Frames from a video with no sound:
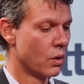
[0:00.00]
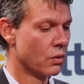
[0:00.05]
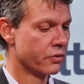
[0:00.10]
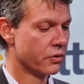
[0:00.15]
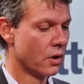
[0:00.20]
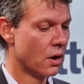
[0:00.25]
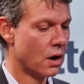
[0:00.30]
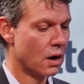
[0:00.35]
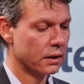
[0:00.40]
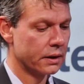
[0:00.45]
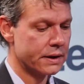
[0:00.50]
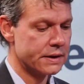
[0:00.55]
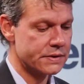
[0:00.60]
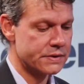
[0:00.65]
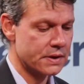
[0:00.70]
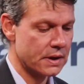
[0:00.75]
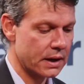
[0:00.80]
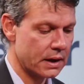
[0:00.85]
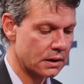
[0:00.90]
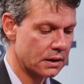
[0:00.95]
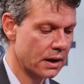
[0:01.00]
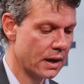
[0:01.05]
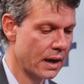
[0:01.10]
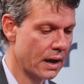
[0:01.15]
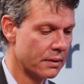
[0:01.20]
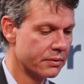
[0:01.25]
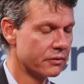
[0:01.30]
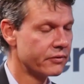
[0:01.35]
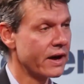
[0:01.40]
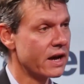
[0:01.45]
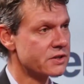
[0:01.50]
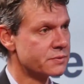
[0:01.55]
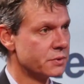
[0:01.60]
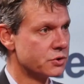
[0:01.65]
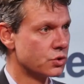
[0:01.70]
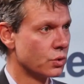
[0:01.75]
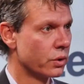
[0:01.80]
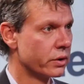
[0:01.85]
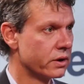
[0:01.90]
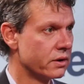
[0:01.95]
overall is that the vast
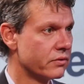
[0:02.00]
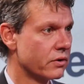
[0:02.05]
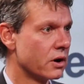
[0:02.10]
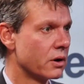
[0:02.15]
majority of